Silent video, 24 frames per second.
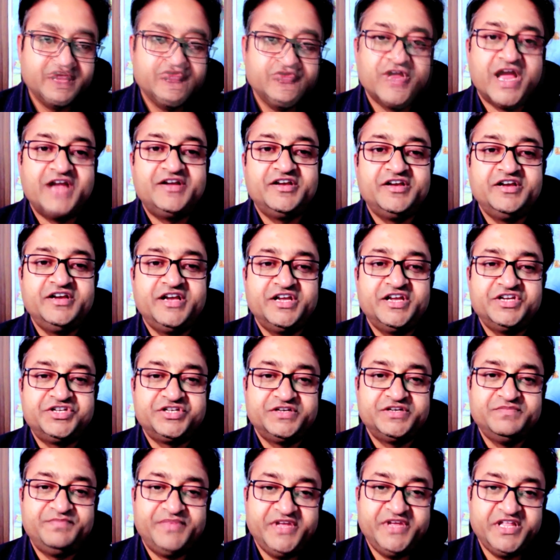United
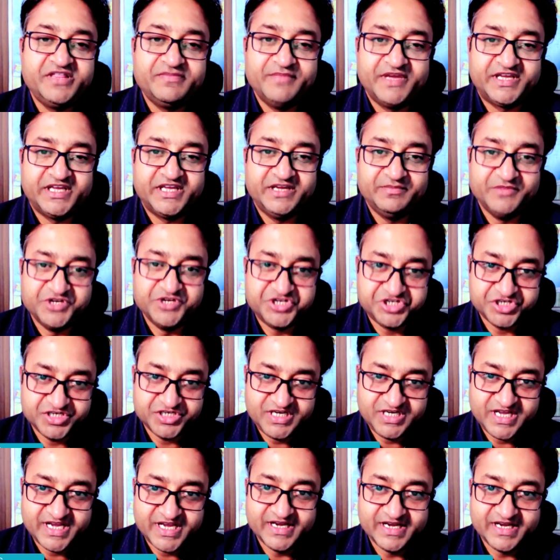Nations Peacekeeping Mission